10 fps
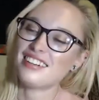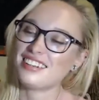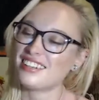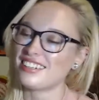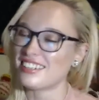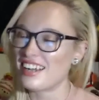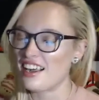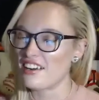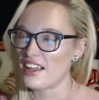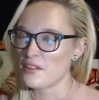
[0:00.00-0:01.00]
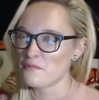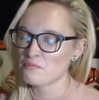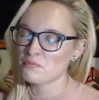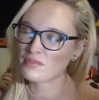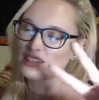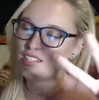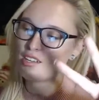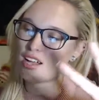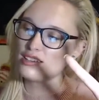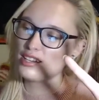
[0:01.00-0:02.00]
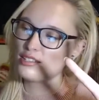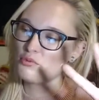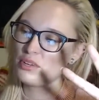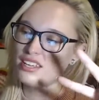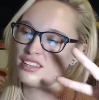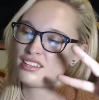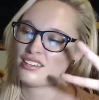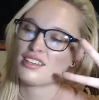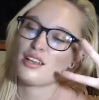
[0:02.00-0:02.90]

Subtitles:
All right. See you guys next week.